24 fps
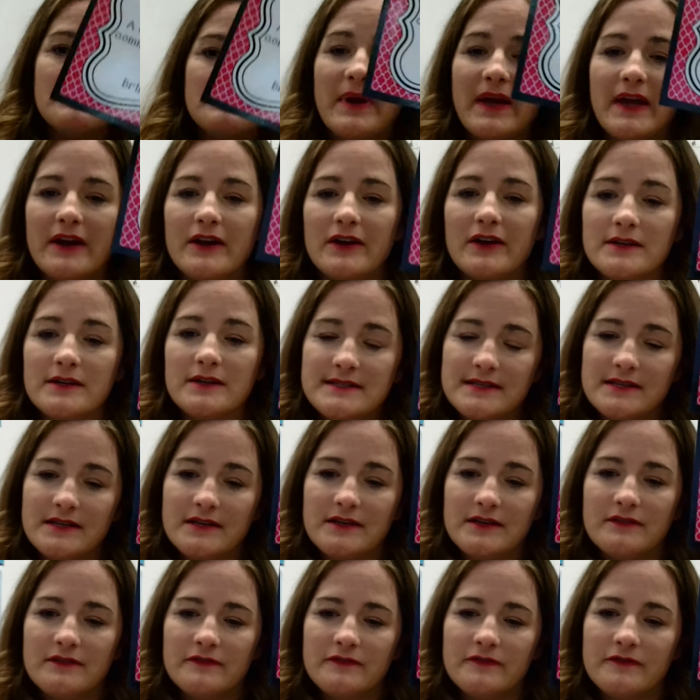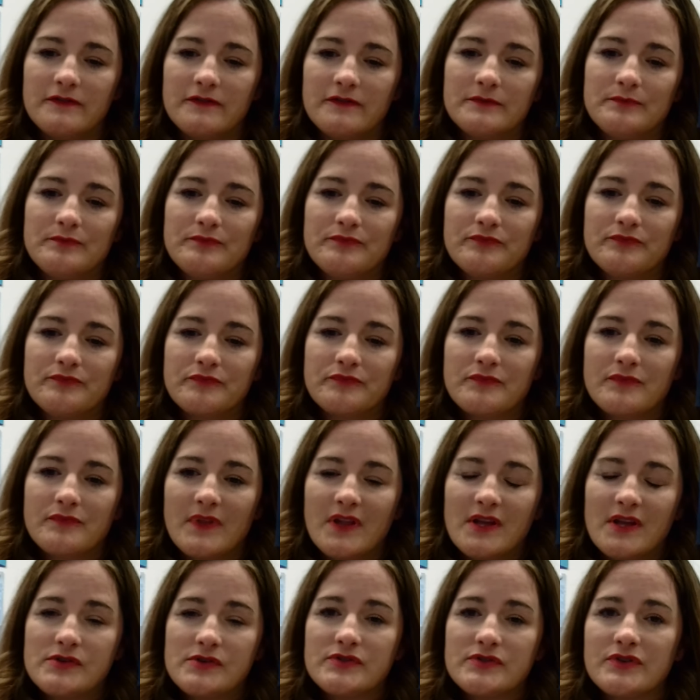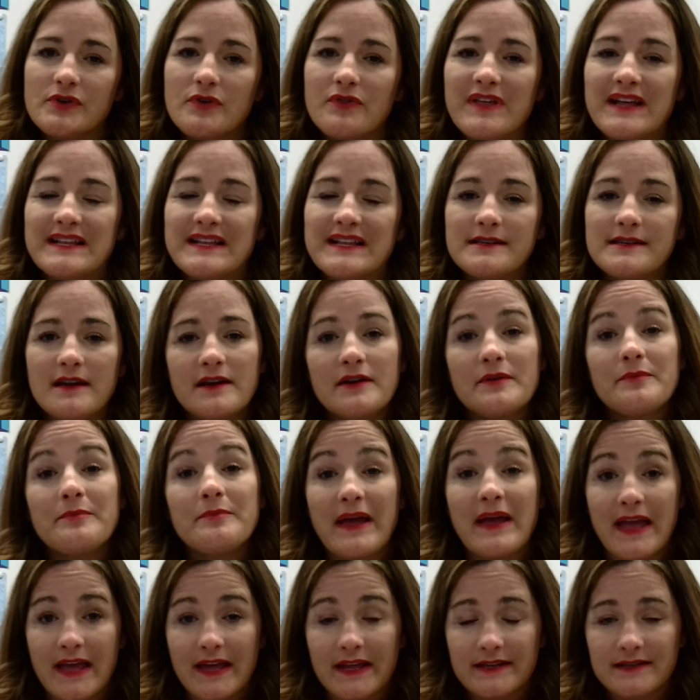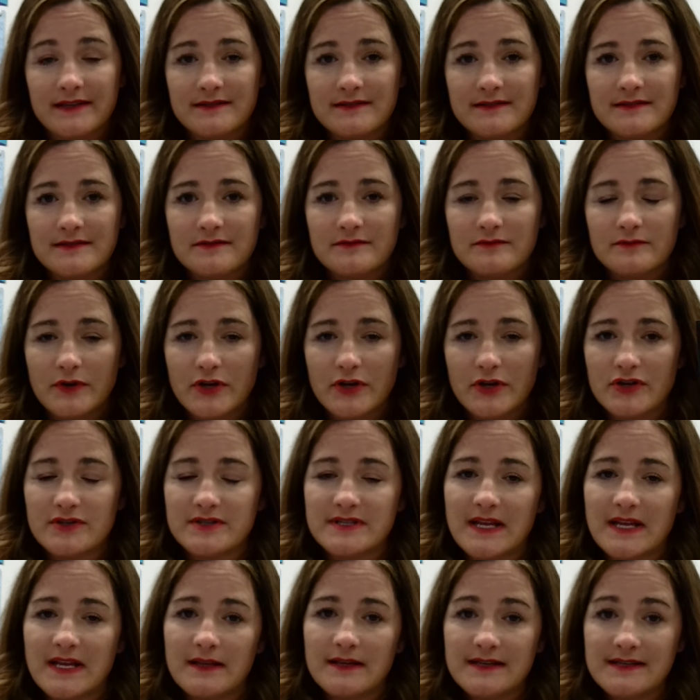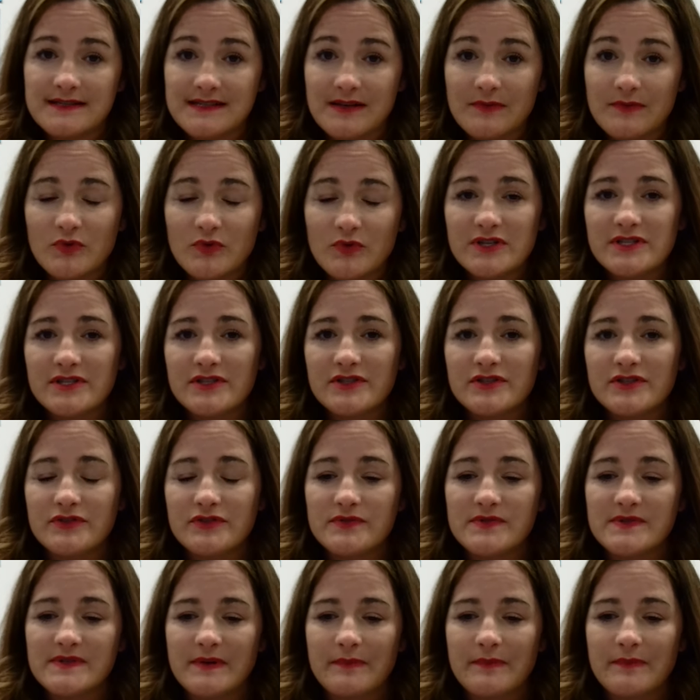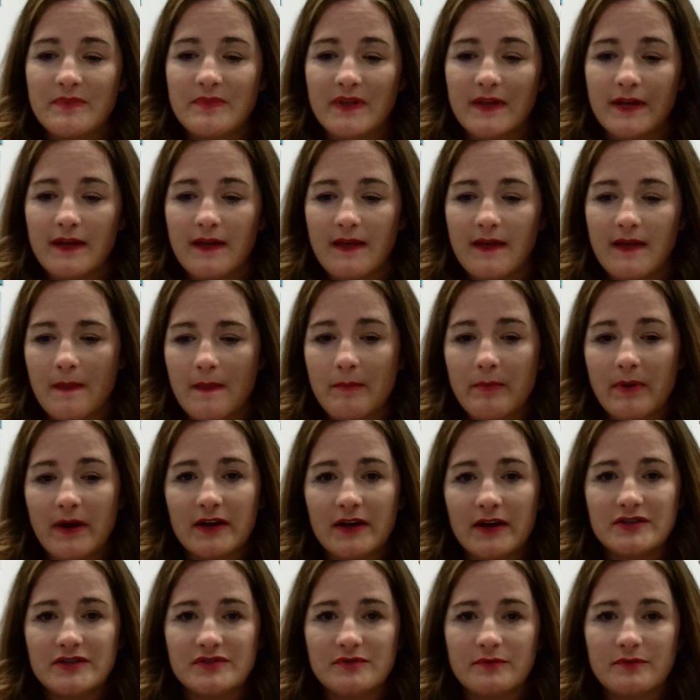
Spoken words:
imperative, so that's a command where you're telling someone to do something and the